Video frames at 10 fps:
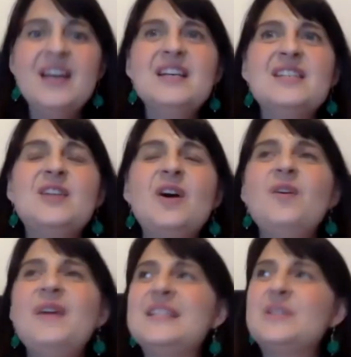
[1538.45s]
So
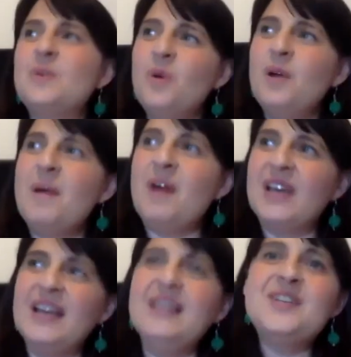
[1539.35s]
it's all about
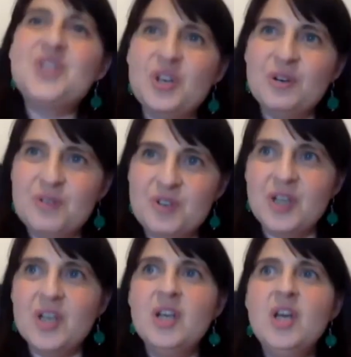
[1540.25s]
getting the
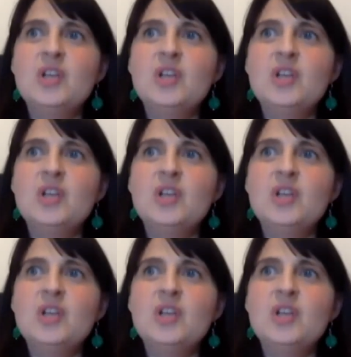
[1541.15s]
children